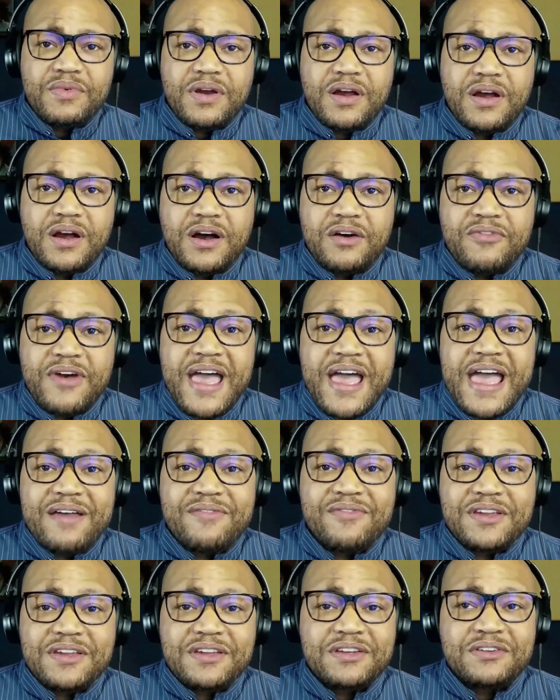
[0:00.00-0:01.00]

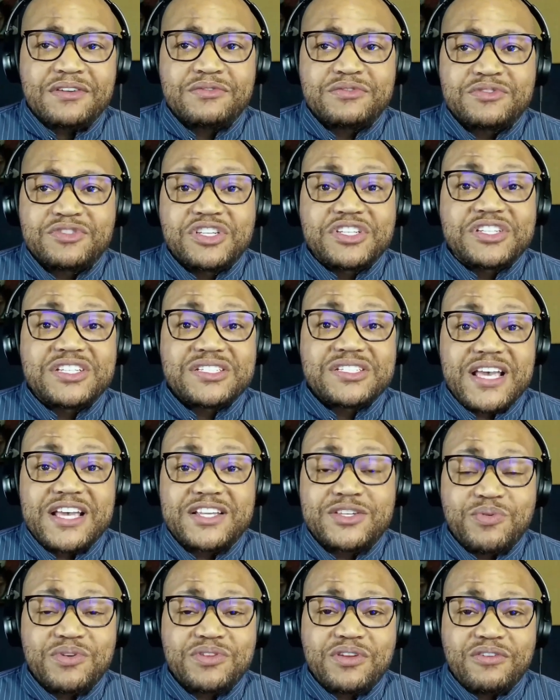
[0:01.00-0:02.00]
having
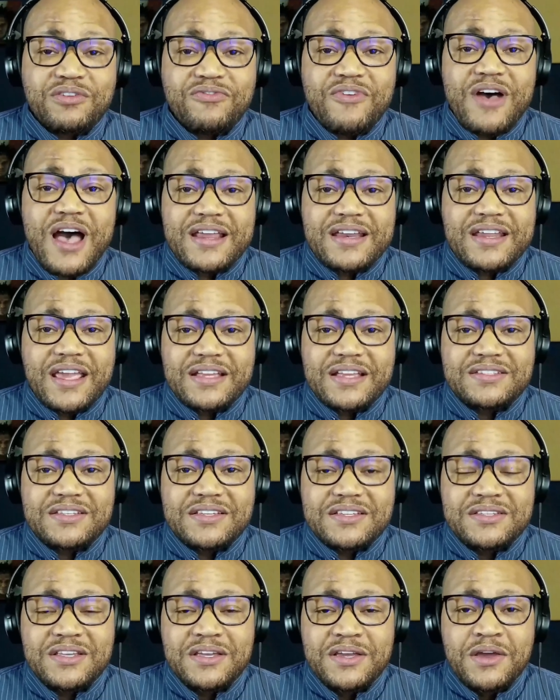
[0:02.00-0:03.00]
success with their
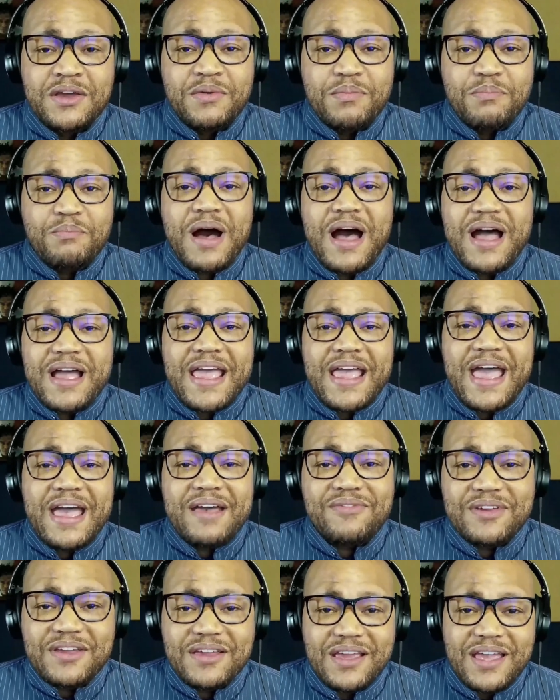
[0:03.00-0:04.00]
finances by
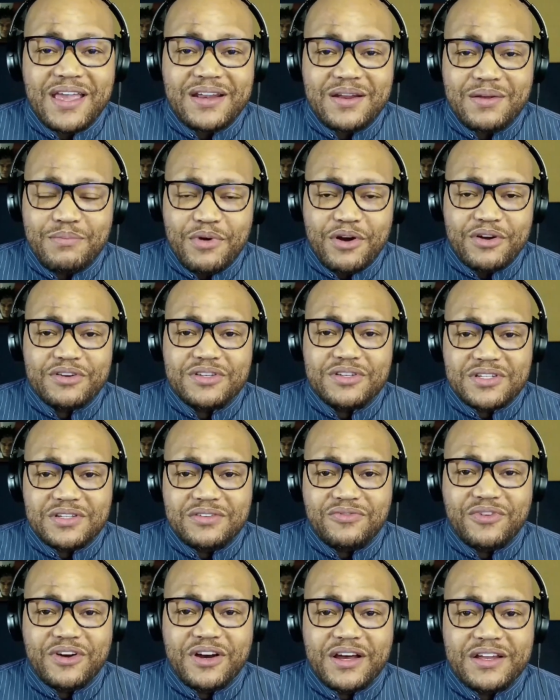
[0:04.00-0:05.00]
having an emergency
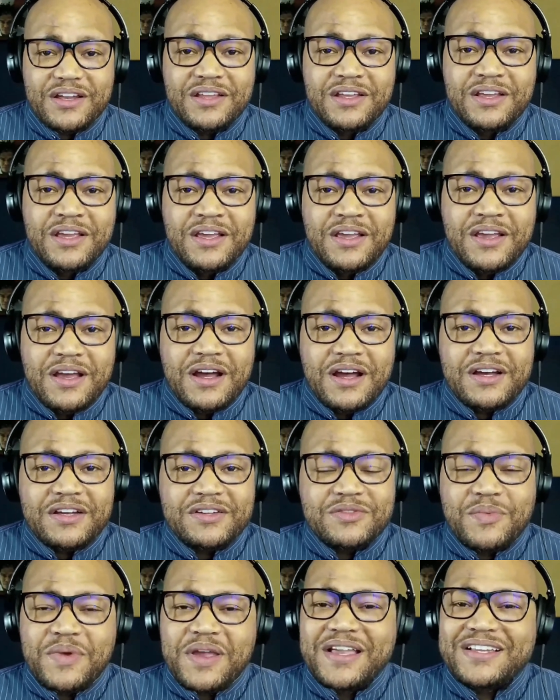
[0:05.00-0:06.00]
fund,
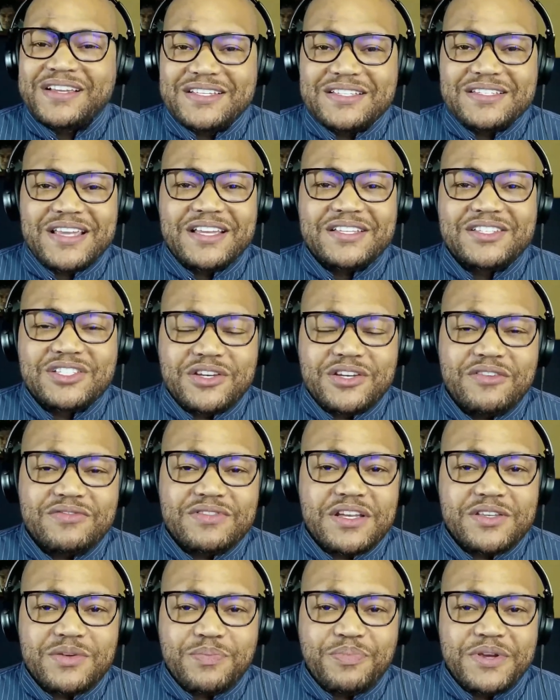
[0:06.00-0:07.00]
because it serves
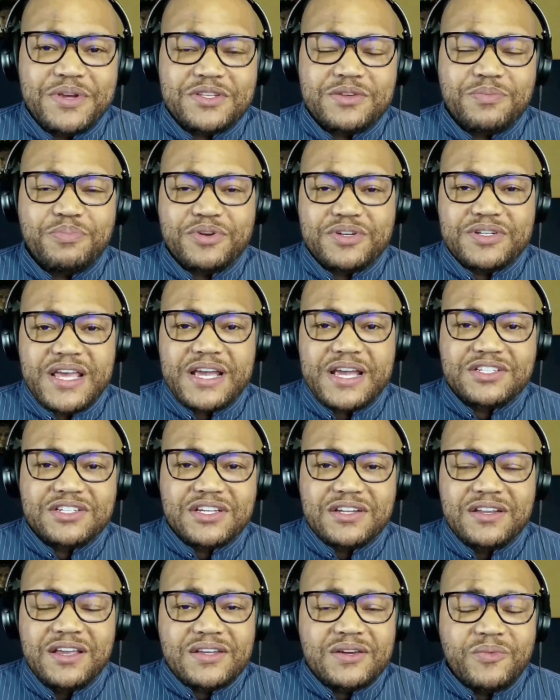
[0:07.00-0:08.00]
as a piece of
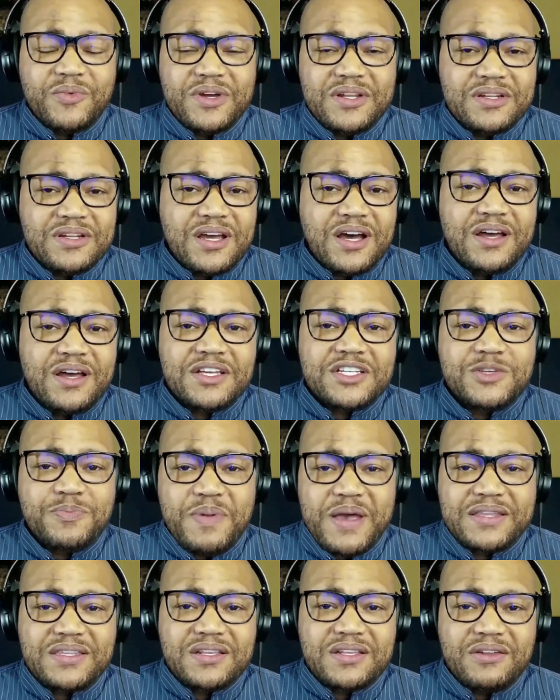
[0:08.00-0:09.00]
protection. When
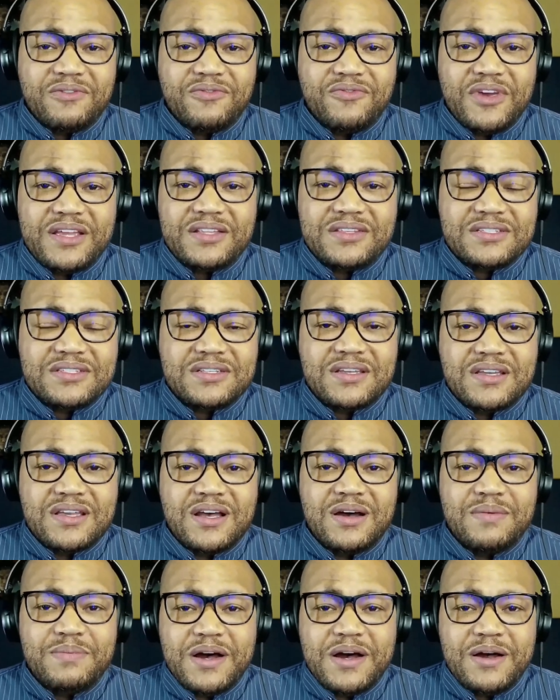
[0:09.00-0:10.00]
unexpected events
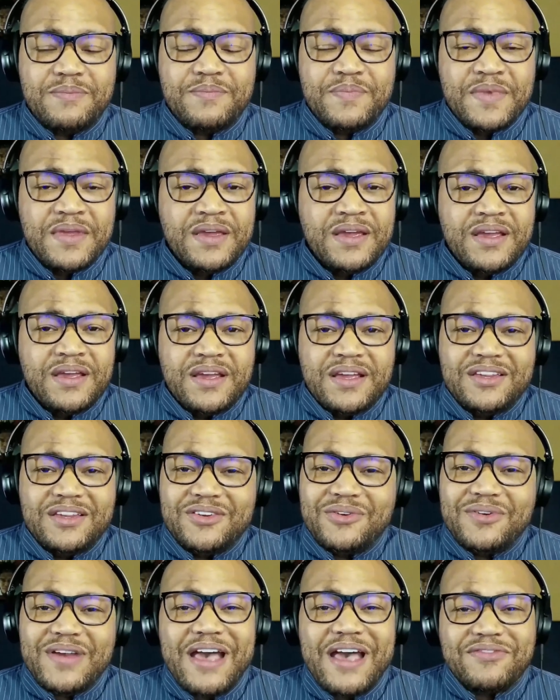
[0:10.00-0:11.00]
come up, you
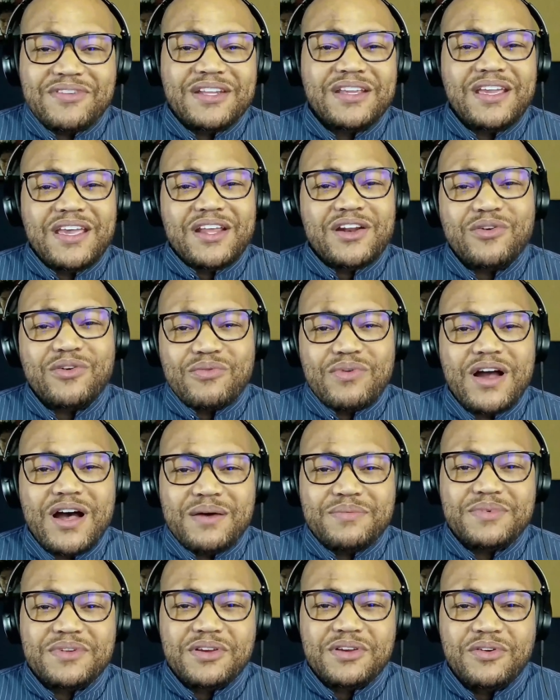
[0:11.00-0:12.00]
don't have to
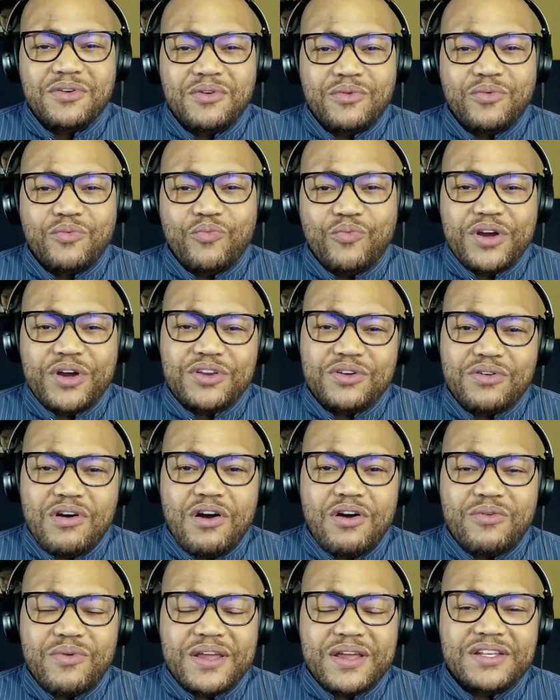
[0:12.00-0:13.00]
interrupt what you're
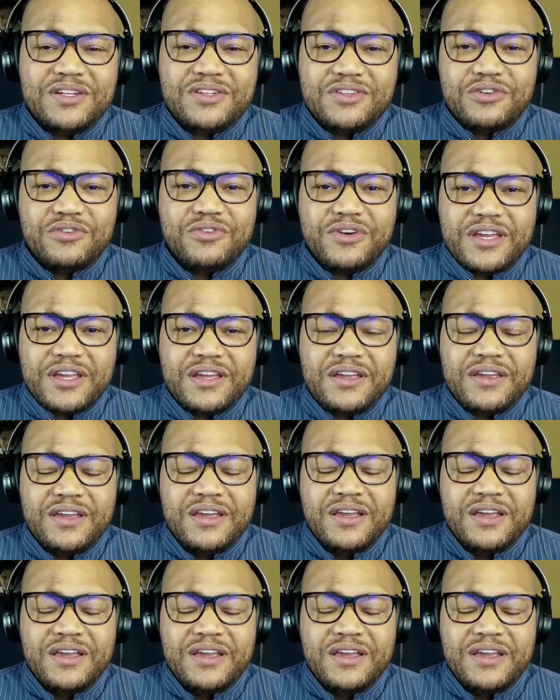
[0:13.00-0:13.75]
already doing